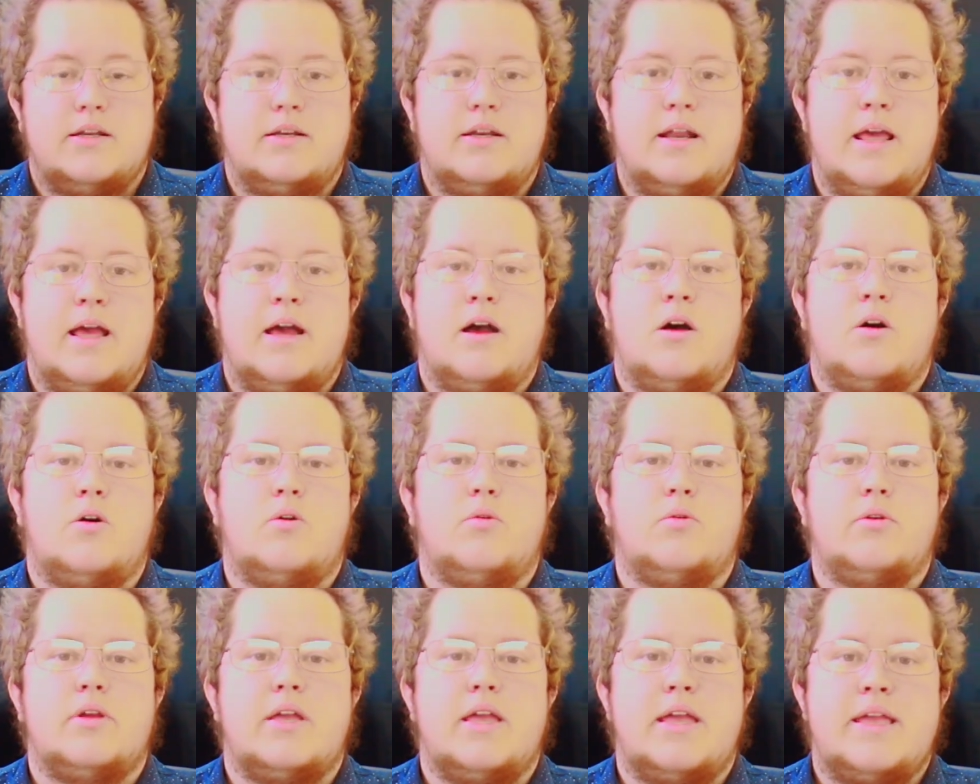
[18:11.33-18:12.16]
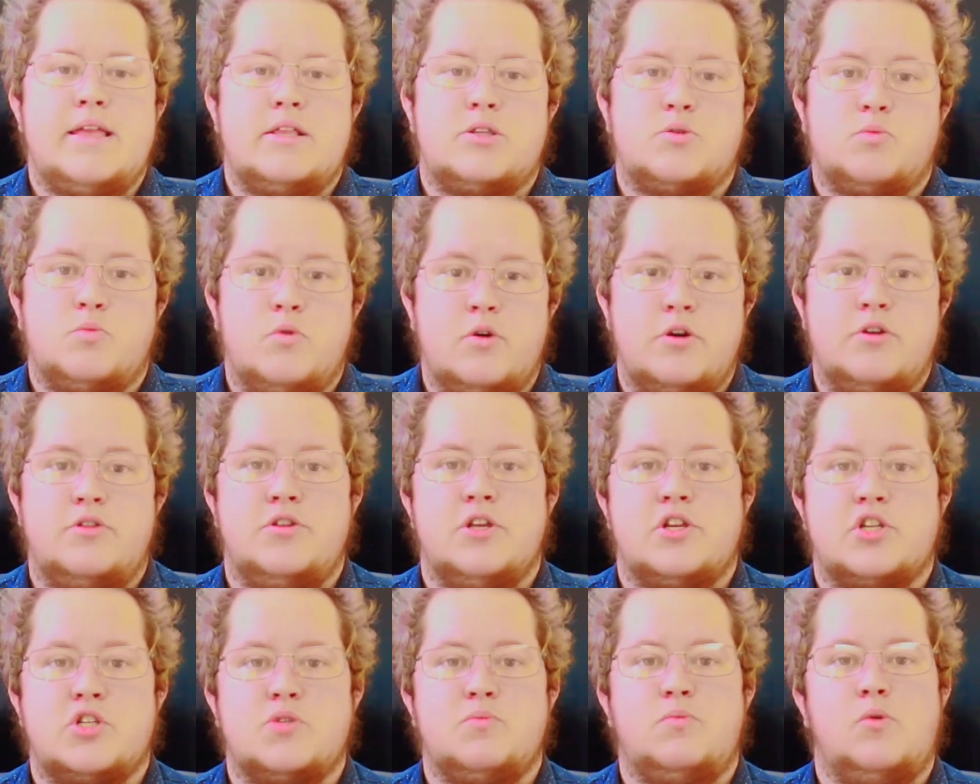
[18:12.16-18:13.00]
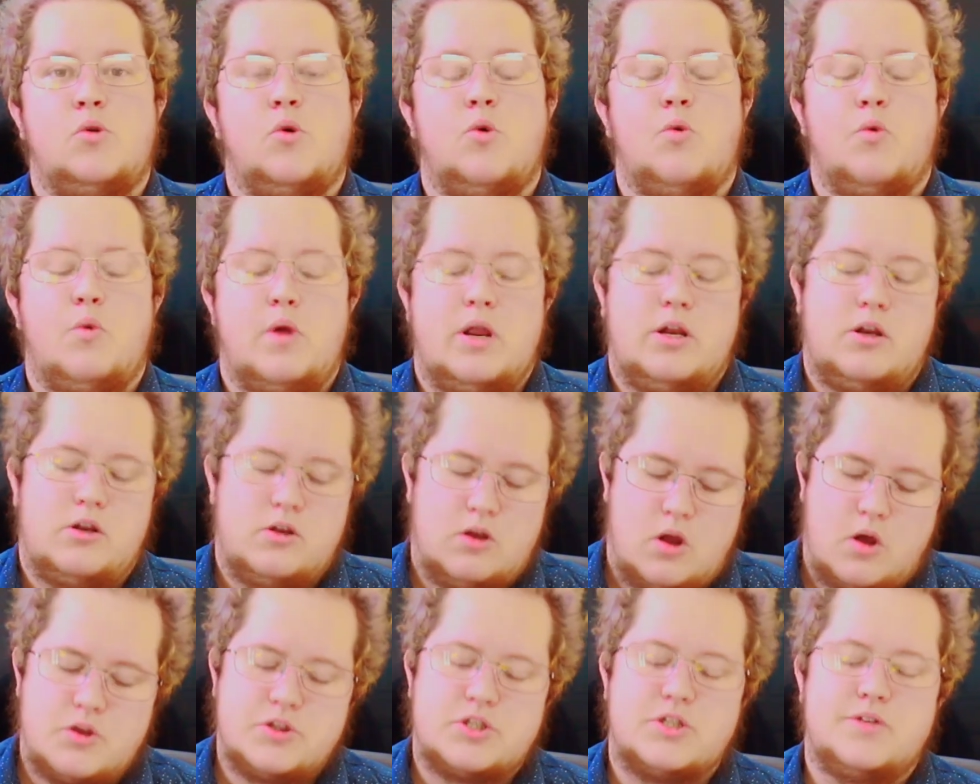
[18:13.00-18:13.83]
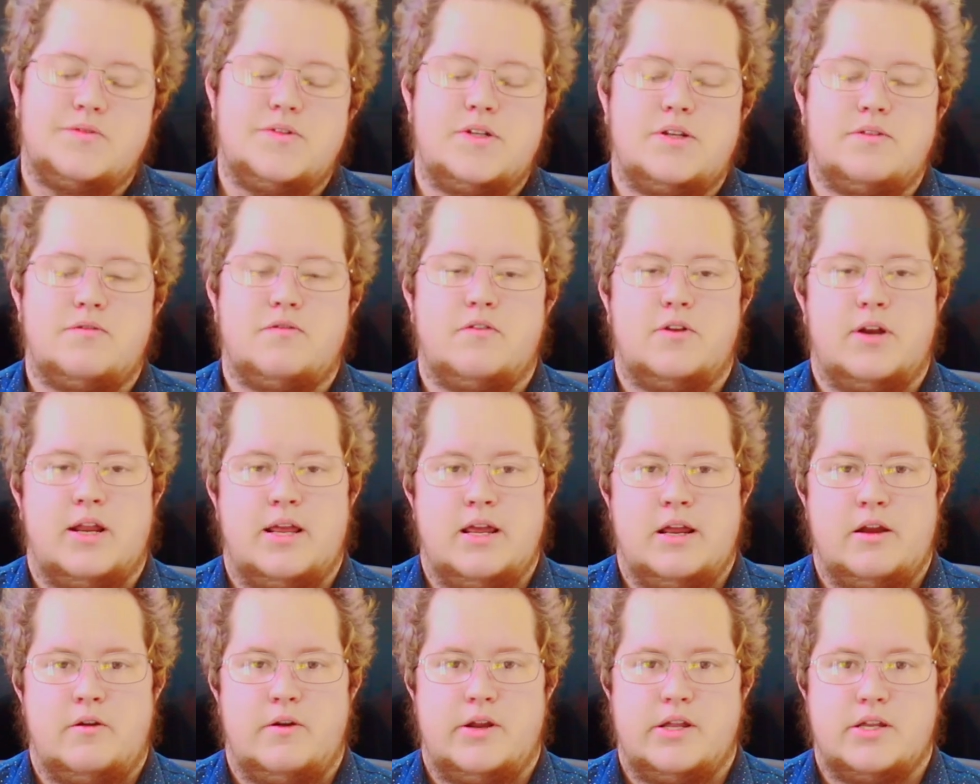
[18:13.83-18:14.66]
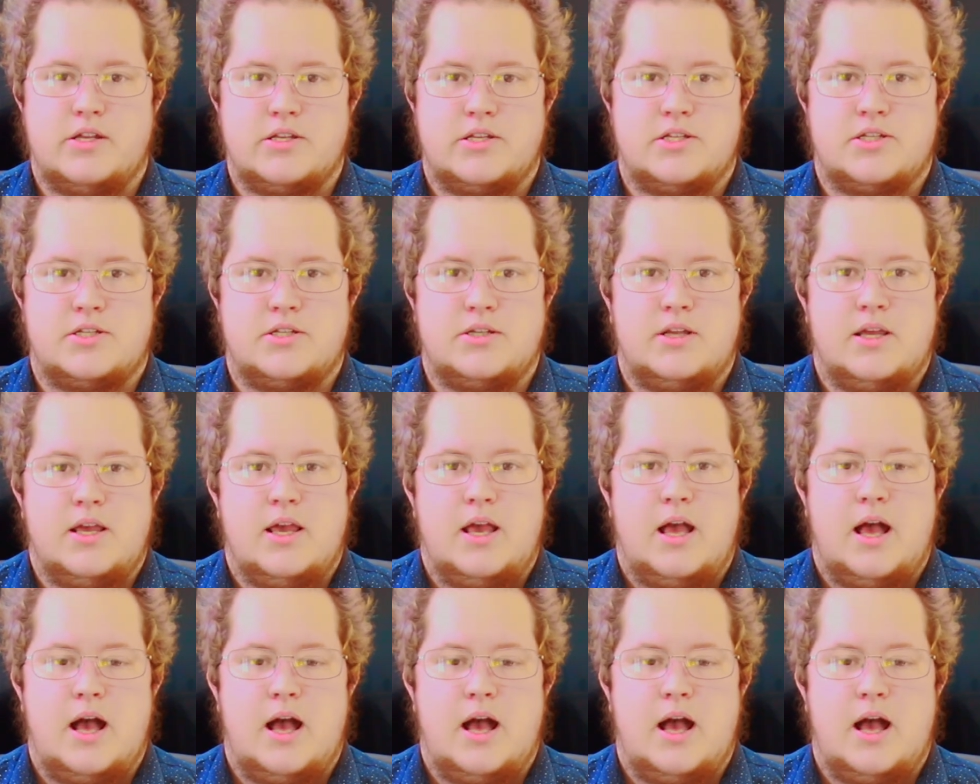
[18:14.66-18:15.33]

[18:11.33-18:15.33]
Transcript: Now, it's worth exploring lots of different areas.